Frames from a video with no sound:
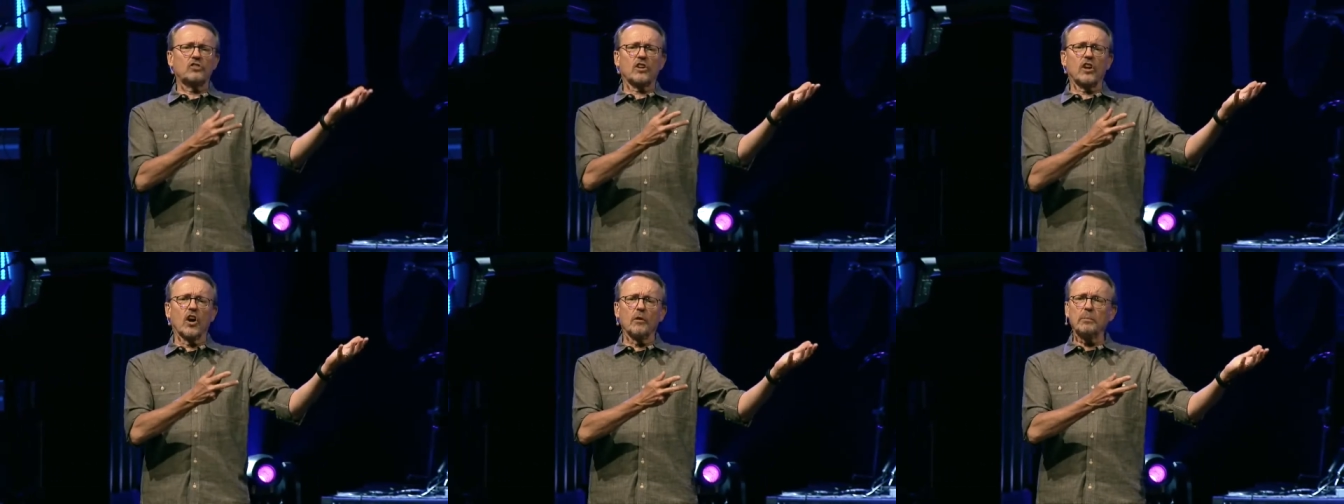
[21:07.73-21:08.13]

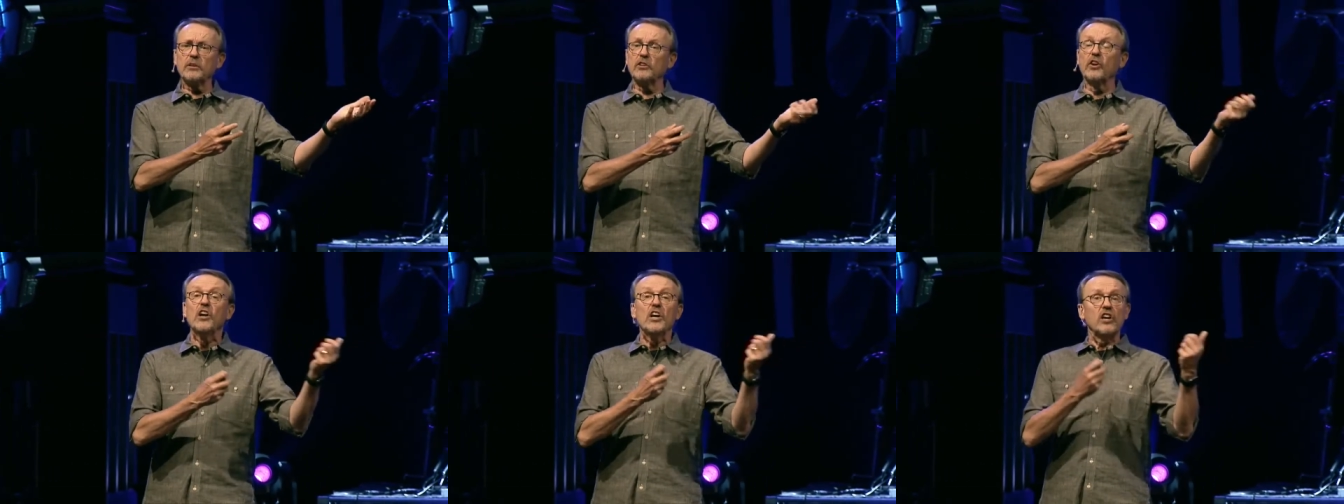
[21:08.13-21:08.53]
the
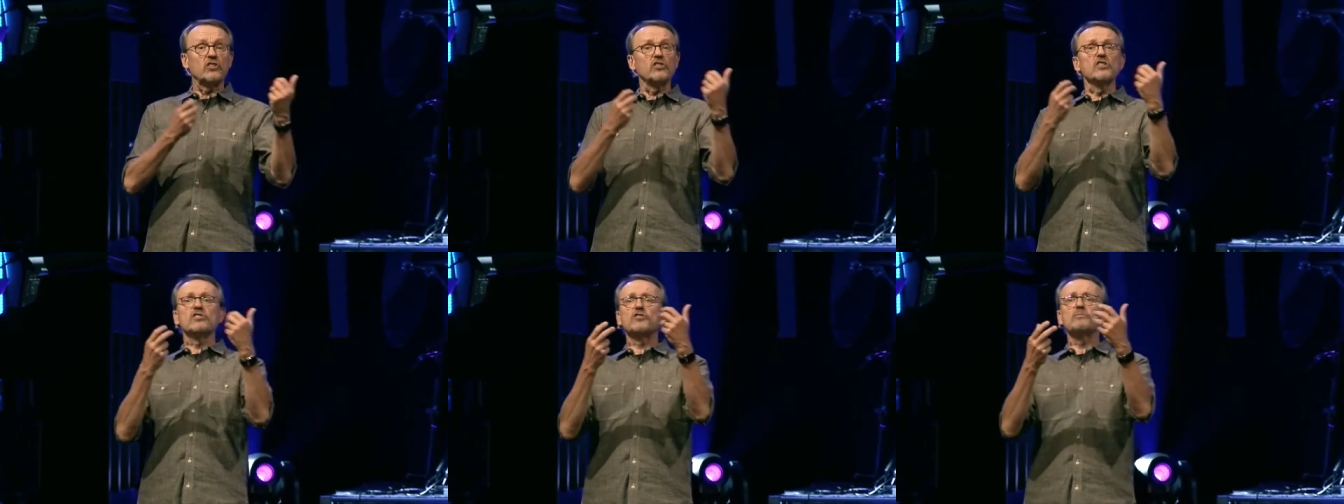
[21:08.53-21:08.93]
carpenter?
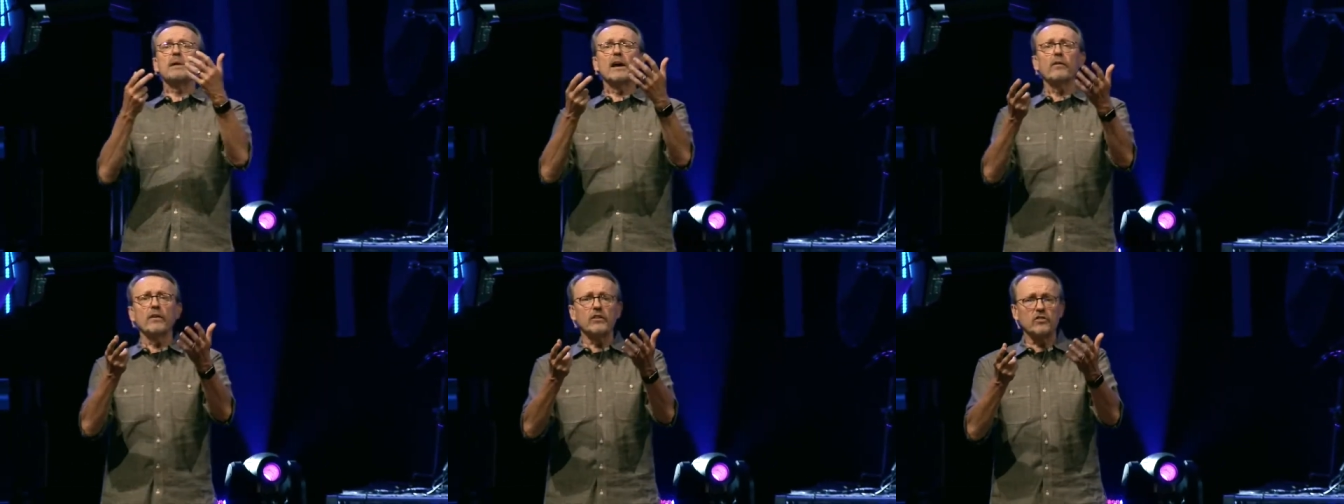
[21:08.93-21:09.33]
Isn't this
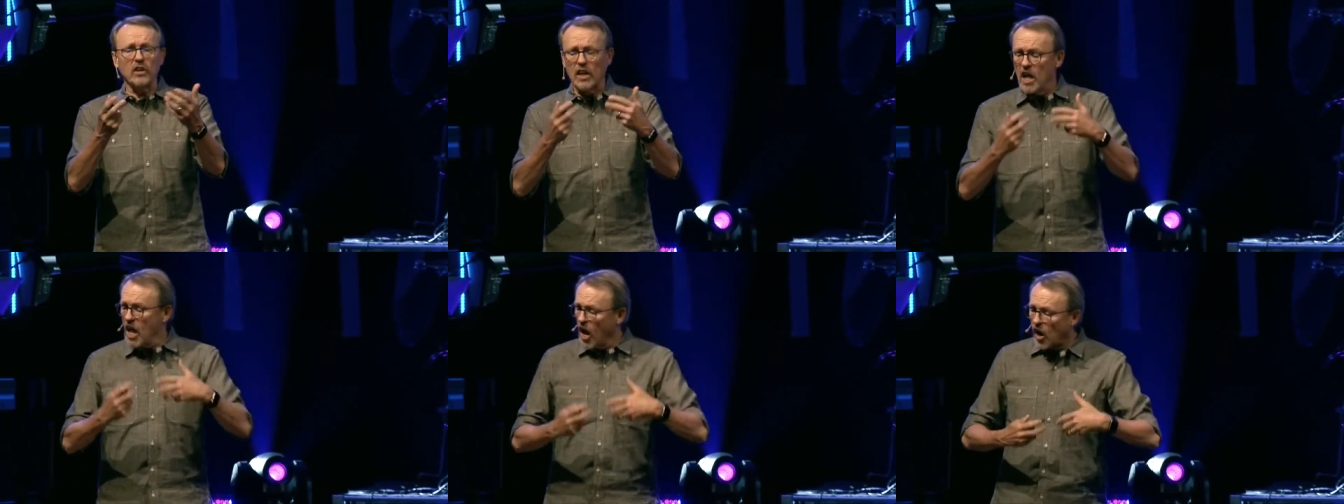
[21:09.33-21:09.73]
Mary's son?